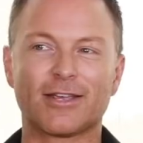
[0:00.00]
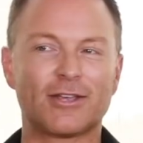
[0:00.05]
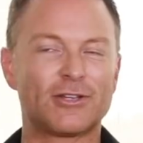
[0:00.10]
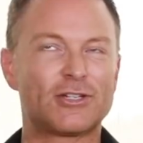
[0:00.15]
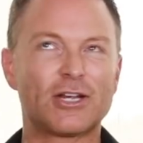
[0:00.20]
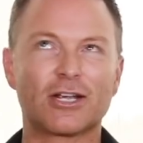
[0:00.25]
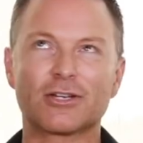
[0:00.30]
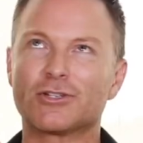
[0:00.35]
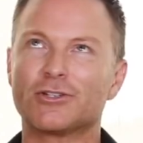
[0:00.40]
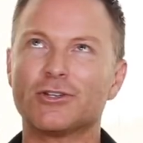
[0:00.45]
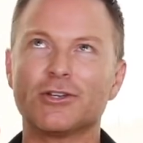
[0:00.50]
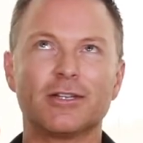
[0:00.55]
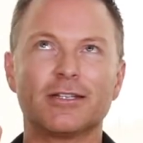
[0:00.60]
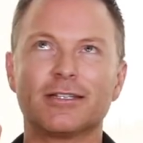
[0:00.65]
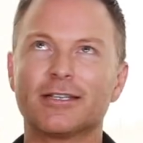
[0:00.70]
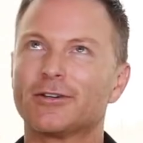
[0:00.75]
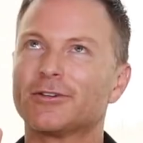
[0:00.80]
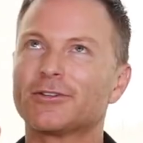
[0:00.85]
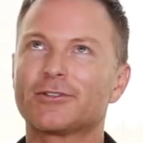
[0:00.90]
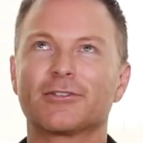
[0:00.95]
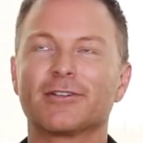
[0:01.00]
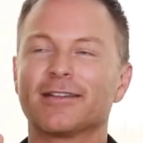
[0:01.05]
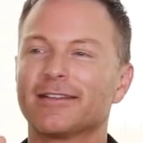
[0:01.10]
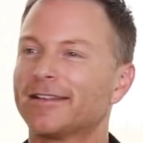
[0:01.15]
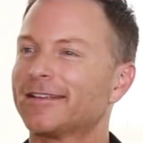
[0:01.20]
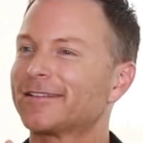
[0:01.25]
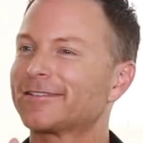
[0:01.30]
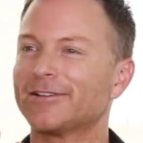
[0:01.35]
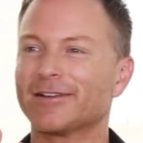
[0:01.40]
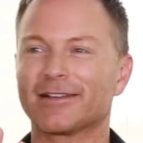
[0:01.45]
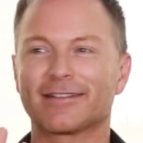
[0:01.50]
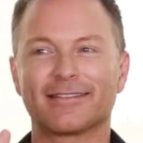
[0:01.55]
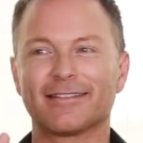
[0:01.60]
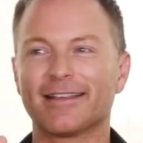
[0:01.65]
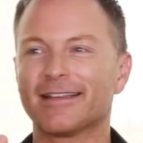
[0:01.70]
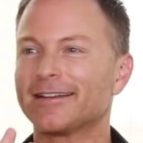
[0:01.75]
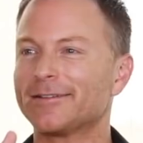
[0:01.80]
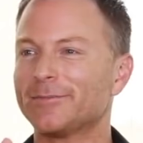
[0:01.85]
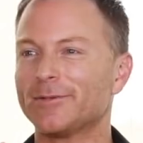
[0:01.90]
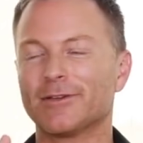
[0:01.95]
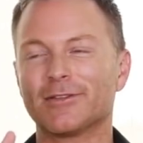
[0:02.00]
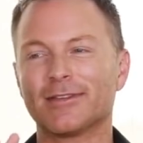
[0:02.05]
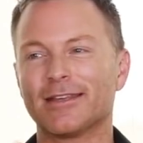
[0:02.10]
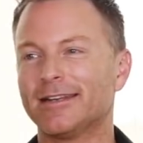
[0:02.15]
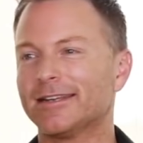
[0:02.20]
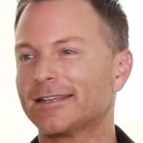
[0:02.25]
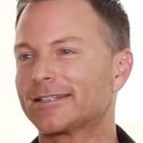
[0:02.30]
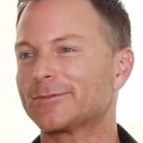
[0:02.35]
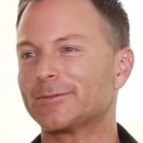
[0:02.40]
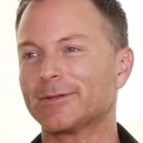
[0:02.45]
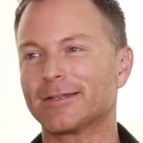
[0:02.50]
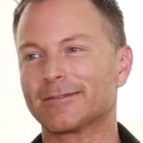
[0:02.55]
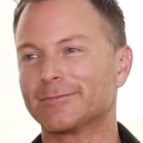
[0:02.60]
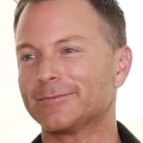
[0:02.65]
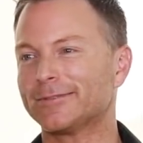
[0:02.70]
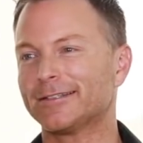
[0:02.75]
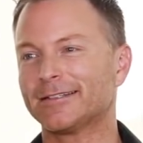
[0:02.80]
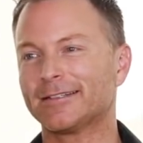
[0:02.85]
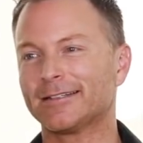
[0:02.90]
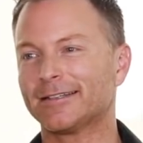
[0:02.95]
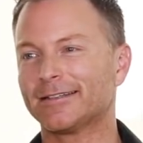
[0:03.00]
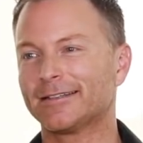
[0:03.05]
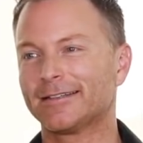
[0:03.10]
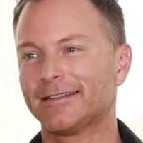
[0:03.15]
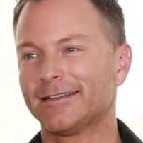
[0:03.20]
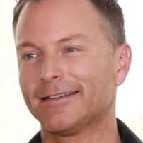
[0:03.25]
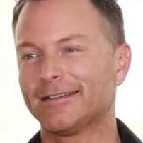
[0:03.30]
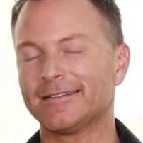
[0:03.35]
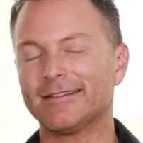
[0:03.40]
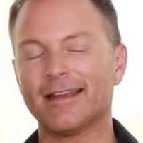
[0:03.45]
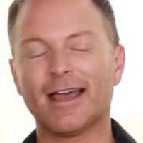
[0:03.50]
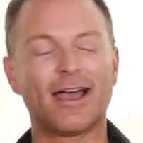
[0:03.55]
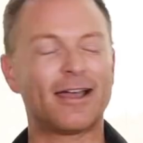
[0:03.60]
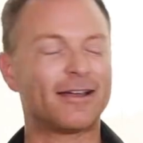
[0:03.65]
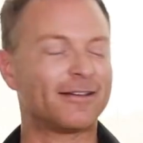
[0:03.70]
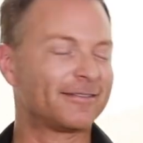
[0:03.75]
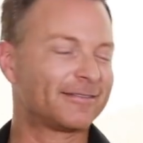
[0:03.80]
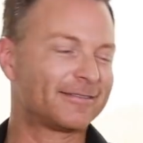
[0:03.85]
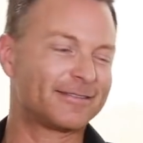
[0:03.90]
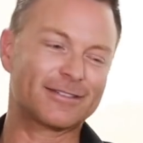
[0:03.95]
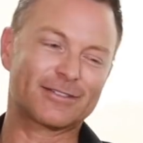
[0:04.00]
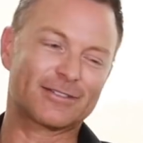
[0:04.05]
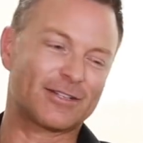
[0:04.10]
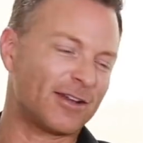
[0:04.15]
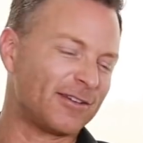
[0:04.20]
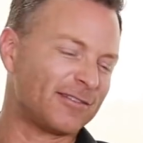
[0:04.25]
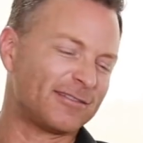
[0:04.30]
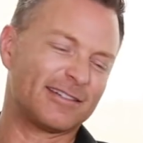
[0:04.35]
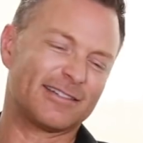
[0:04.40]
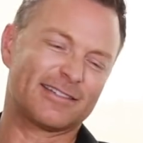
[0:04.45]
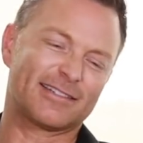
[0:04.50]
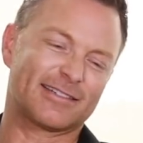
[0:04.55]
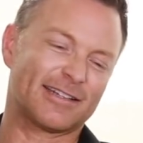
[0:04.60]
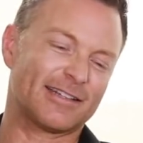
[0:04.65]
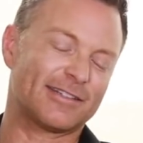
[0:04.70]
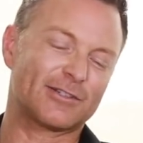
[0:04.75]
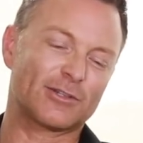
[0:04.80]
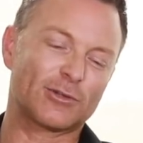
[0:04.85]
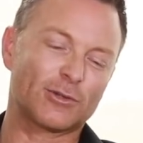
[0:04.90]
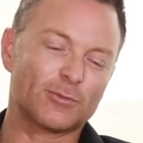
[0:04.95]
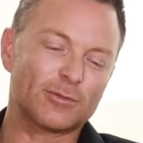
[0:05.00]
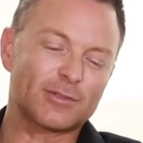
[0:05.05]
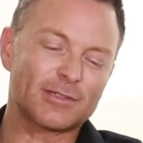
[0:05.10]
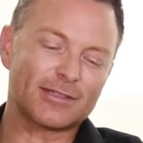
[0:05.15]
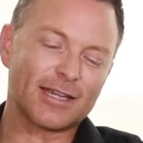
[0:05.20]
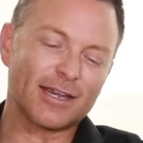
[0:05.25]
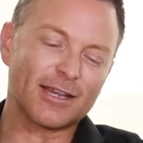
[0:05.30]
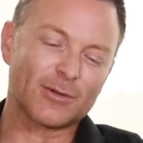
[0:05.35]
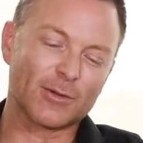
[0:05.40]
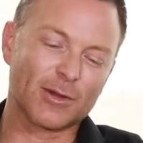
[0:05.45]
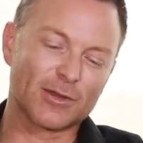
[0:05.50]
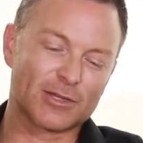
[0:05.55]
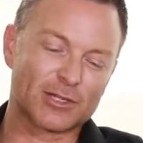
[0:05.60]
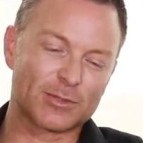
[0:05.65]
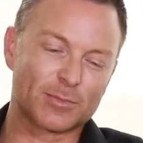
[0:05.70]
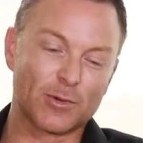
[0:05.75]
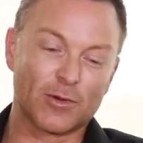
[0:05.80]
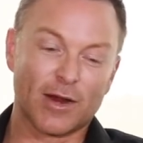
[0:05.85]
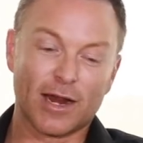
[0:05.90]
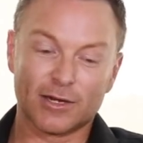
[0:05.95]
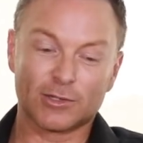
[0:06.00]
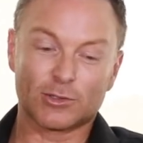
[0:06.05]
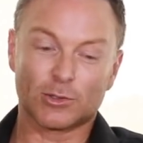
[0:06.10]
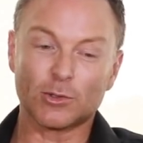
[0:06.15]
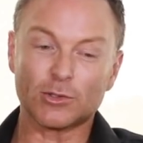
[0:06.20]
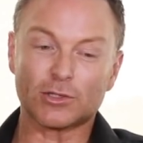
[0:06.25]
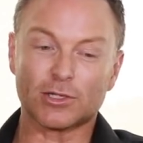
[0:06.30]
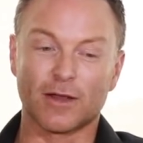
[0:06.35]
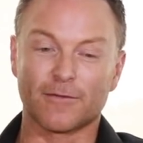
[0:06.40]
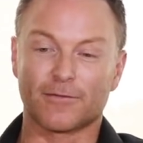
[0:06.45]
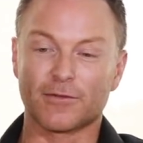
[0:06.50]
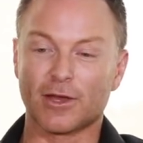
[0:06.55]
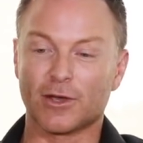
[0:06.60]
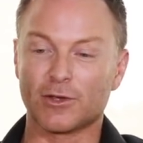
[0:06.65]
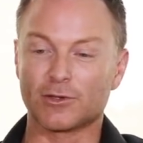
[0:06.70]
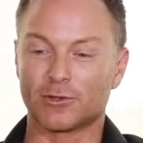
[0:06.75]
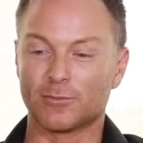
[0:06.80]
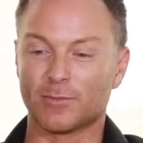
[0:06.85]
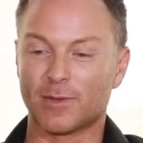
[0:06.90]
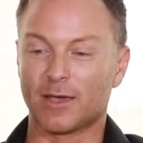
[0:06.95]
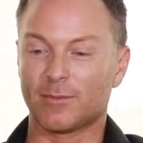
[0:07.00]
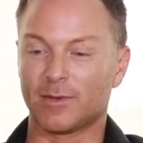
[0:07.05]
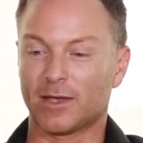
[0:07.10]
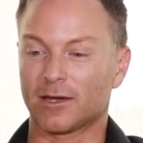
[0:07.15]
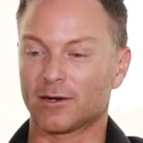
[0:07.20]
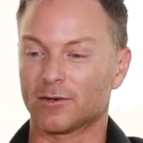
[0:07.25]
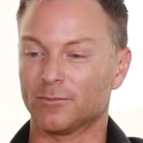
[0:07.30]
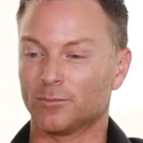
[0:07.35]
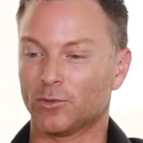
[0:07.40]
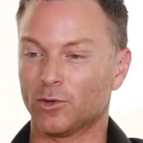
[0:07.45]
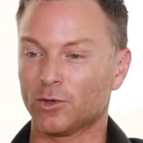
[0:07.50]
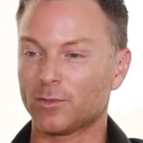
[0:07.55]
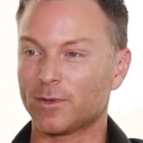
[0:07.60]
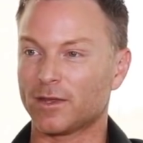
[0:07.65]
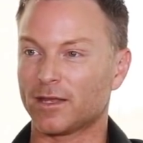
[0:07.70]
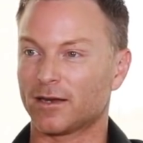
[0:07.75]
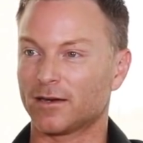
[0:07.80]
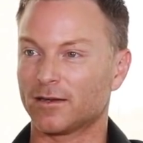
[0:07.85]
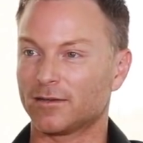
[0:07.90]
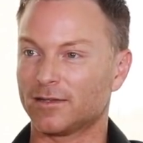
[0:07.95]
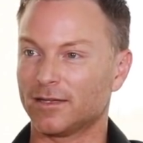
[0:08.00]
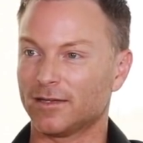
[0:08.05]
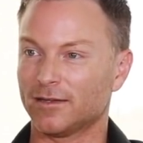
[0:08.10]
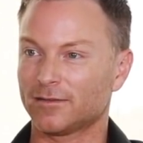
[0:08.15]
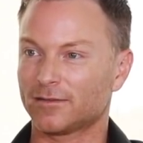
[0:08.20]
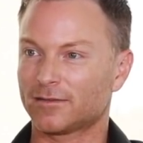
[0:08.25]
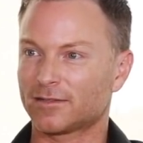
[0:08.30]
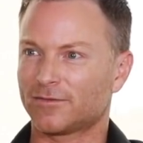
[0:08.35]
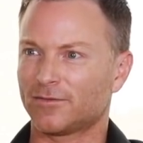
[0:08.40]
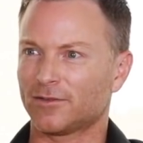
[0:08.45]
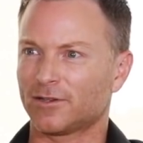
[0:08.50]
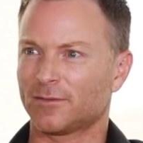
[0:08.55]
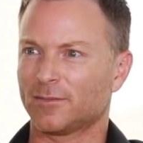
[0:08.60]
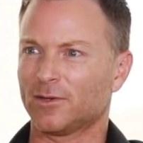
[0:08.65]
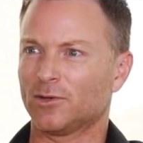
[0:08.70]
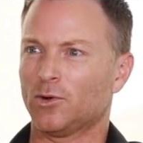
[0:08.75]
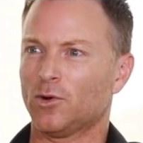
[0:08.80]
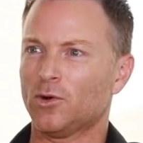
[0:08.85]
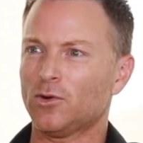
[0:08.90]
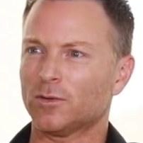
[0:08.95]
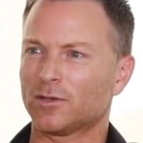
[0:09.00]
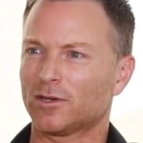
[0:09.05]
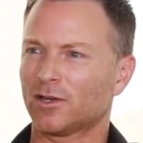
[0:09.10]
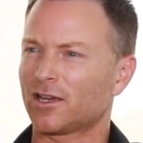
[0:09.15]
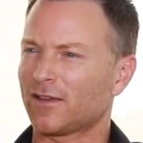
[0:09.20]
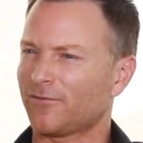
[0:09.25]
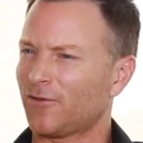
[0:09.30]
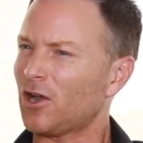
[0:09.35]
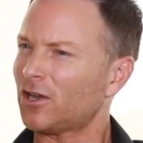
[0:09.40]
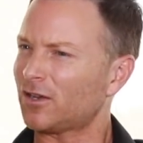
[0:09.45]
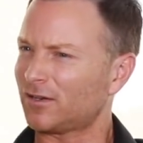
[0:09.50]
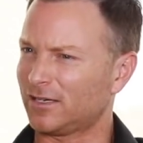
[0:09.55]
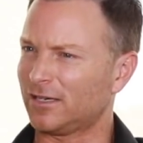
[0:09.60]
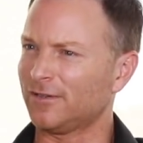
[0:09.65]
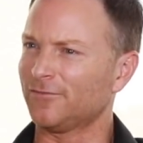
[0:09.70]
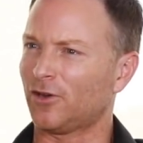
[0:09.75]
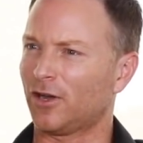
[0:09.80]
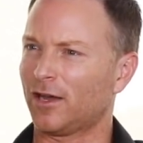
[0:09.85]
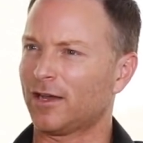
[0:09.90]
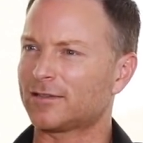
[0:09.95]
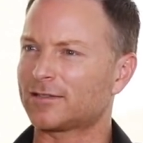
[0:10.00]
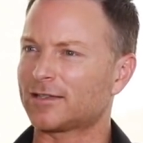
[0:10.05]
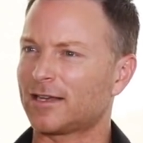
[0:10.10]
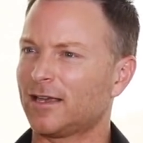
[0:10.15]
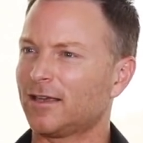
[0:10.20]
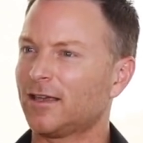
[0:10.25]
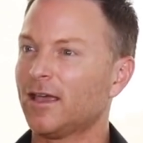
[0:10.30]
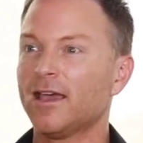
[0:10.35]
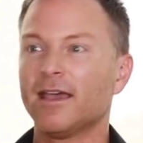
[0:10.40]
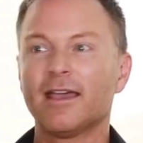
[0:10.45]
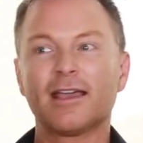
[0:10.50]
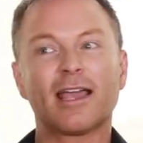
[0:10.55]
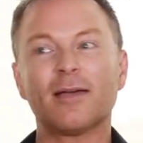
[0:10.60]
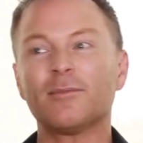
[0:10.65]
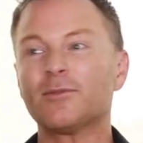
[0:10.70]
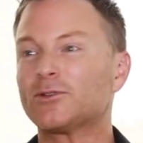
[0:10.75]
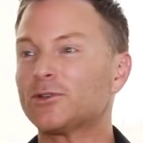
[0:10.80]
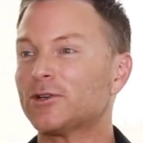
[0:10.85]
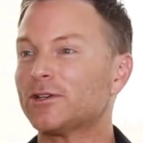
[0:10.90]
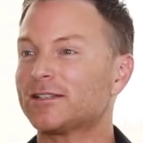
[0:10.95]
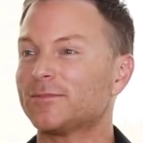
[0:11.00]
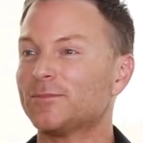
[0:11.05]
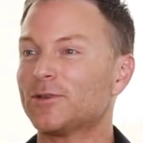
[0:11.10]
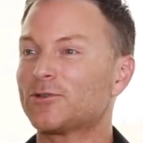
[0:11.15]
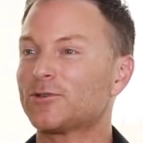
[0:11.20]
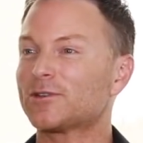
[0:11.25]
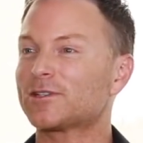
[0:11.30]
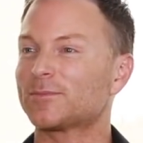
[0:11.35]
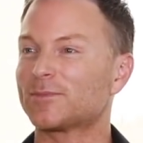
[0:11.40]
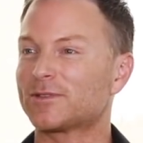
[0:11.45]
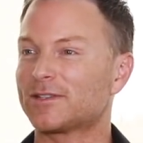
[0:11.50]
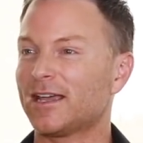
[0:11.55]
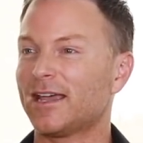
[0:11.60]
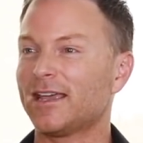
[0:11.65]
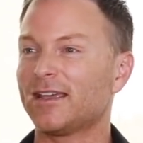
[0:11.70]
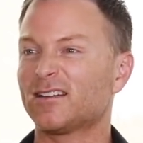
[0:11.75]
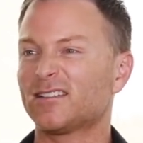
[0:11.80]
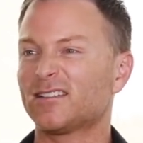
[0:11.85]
so Judge Judy territory. There's like, they're going to be on there next week, I'm telling you. No, just don't. We'll just take away the spirit. And it's also for those who maybe aren't on board with that idea, just feeling a bit awkward. Like if I got an invite saying, come and join us, it's going to be Christmas Day